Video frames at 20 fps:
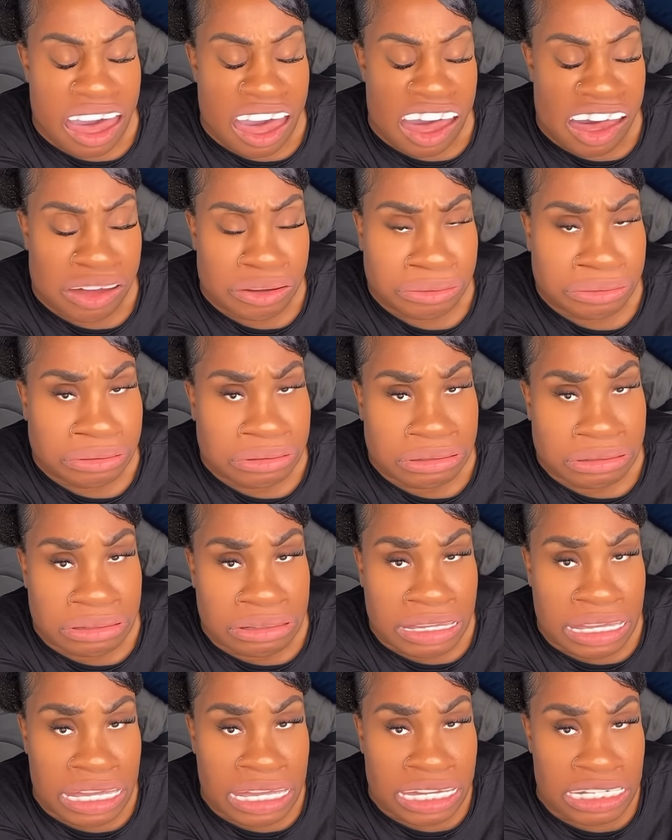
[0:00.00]
Oh,
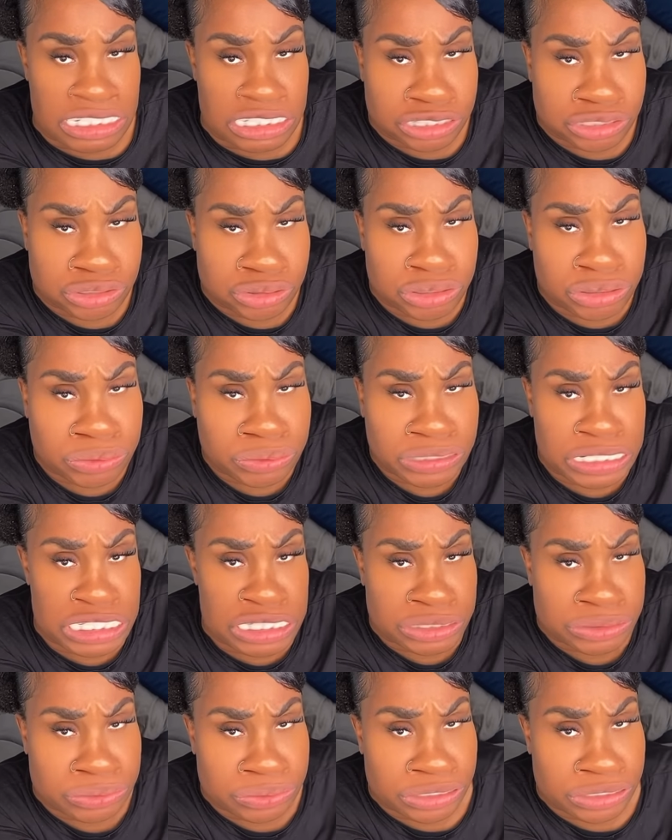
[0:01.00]
I sure wish it